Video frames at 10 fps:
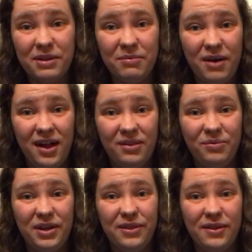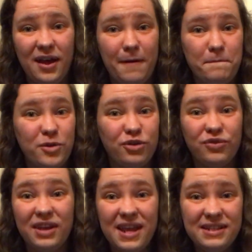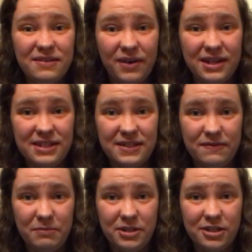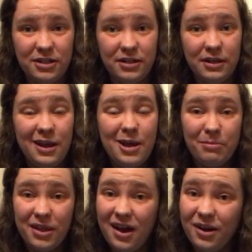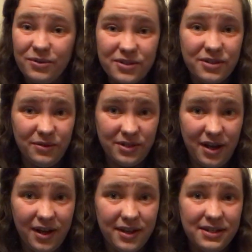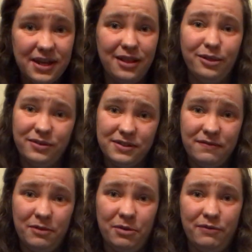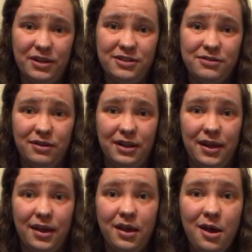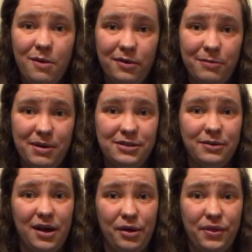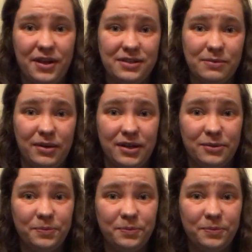well with creative ideas for mission, but they are also tired, and lots of them are really struggling with mental health as well.